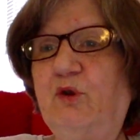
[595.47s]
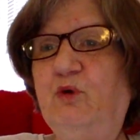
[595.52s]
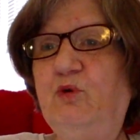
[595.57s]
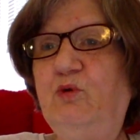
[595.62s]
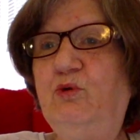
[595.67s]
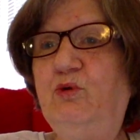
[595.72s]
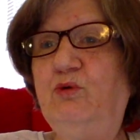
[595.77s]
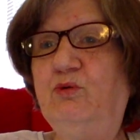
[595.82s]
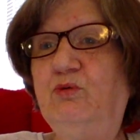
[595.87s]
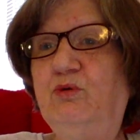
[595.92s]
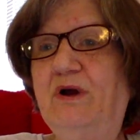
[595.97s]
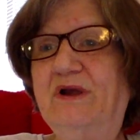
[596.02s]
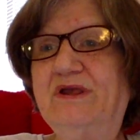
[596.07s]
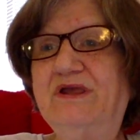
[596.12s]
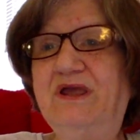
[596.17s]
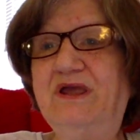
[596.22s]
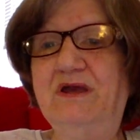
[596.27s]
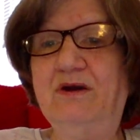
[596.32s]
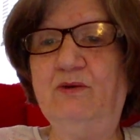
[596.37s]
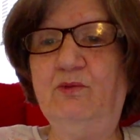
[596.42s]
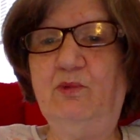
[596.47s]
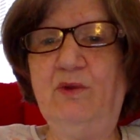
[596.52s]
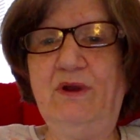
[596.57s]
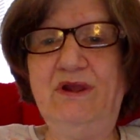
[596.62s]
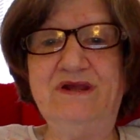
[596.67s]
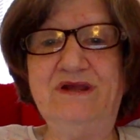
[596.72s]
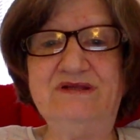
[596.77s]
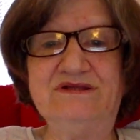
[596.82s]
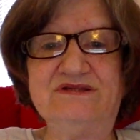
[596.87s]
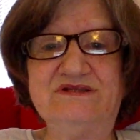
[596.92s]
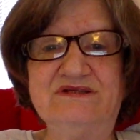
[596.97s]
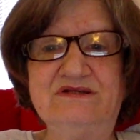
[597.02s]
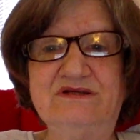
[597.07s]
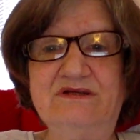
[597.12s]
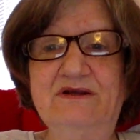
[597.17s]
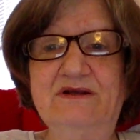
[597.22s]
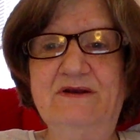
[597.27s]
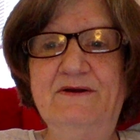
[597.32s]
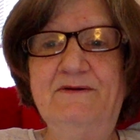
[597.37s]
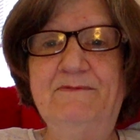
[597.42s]
Oh, I can't wait.
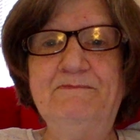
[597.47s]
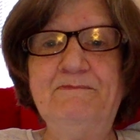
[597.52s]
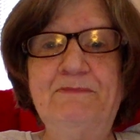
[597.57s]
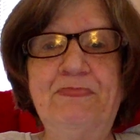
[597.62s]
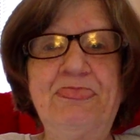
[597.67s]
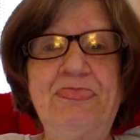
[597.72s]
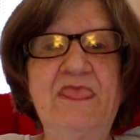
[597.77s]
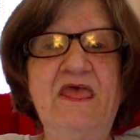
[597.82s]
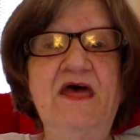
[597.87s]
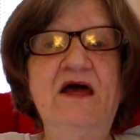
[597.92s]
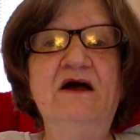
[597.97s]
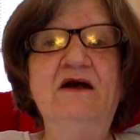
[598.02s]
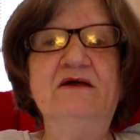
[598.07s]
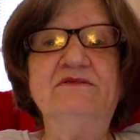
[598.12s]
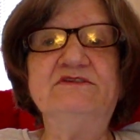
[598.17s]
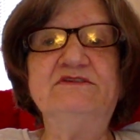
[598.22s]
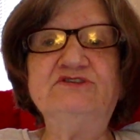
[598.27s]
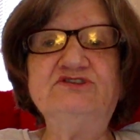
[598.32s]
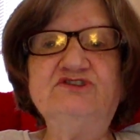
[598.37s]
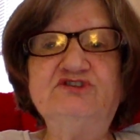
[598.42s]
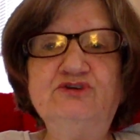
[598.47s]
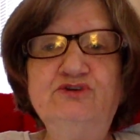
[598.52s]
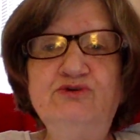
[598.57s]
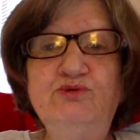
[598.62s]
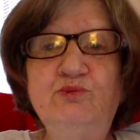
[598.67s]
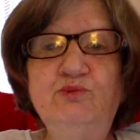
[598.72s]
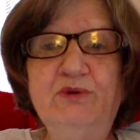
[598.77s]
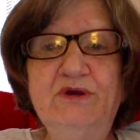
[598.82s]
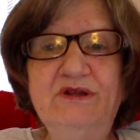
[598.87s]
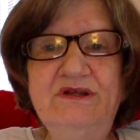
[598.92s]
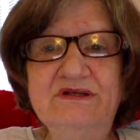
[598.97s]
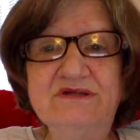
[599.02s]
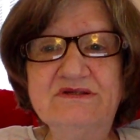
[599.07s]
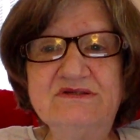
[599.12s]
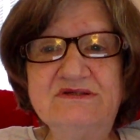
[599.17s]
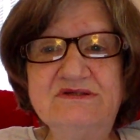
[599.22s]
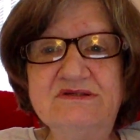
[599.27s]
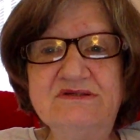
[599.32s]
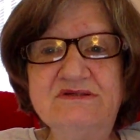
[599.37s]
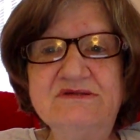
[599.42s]
The two
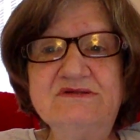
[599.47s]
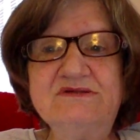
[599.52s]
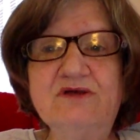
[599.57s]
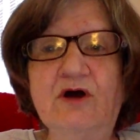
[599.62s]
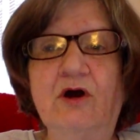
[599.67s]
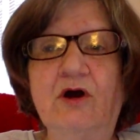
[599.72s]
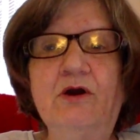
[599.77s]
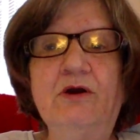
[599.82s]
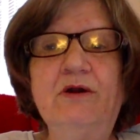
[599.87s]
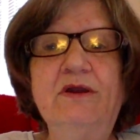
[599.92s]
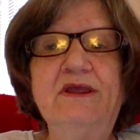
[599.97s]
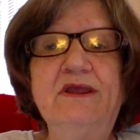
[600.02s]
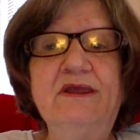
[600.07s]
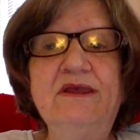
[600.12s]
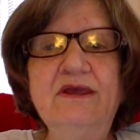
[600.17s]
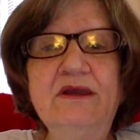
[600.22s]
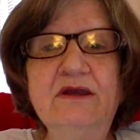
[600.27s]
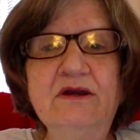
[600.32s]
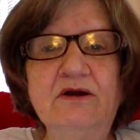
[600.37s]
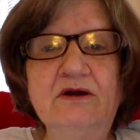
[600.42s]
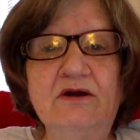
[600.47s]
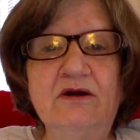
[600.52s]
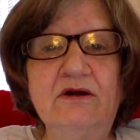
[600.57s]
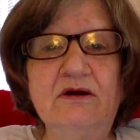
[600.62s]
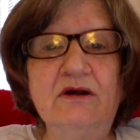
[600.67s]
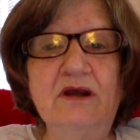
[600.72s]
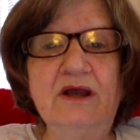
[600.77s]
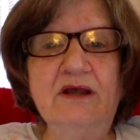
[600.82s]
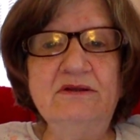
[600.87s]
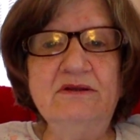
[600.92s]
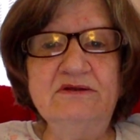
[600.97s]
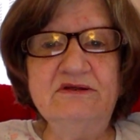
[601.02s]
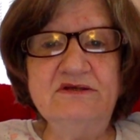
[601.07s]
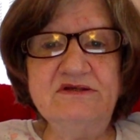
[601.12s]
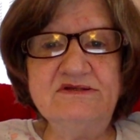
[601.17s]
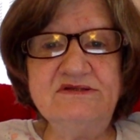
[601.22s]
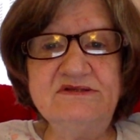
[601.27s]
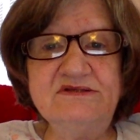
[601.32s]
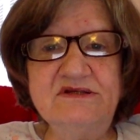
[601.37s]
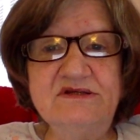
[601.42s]
witnesses are here, and
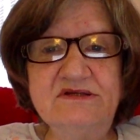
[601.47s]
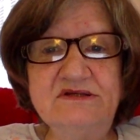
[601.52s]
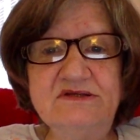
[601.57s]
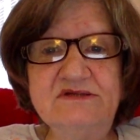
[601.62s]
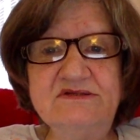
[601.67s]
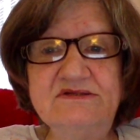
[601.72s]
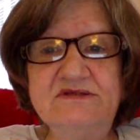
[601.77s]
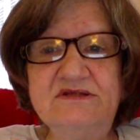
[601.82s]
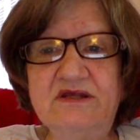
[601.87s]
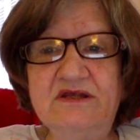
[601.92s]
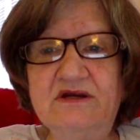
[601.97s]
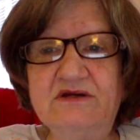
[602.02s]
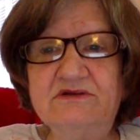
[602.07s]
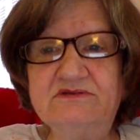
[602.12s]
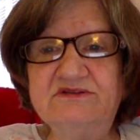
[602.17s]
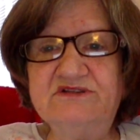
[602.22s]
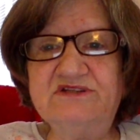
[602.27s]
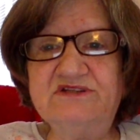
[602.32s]
this is their